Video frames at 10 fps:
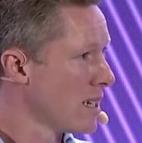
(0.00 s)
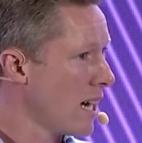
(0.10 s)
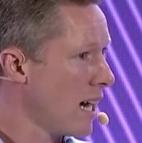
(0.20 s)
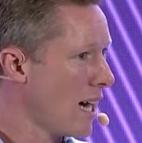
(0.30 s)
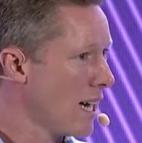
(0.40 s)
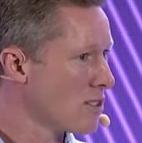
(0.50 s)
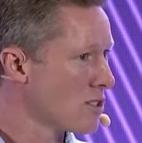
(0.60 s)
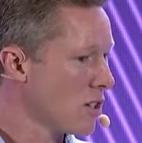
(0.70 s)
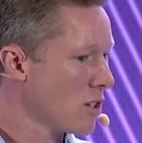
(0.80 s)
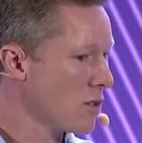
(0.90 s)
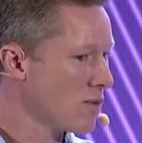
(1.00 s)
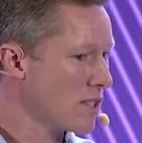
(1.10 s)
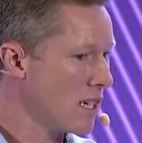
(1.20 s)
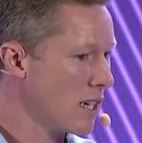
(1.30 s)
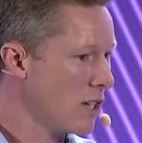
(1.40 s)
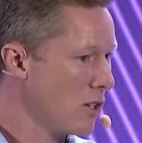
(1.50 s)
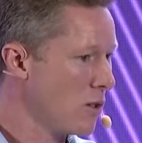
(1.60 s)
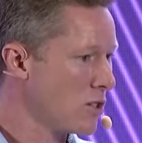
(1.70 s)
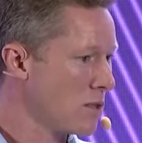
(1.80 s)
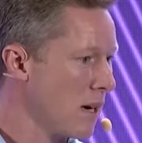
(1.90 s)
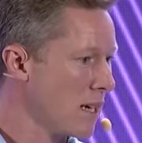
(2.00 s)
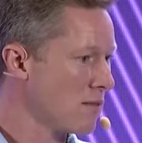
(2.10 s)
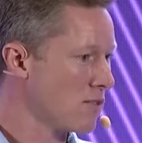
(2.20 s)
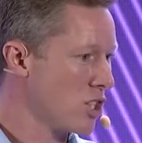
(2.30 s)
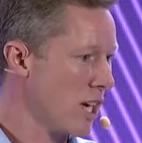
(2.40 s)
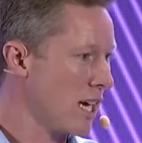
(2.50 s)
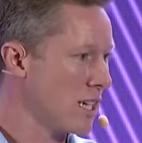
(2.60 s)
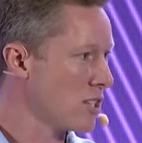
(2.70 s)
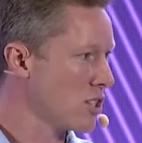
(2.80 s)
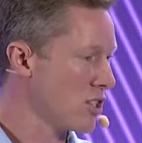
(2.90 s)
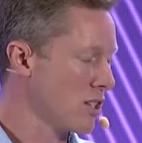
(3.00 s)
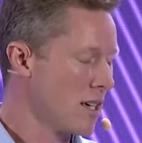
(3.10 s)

and so you've seen a huge amount of change,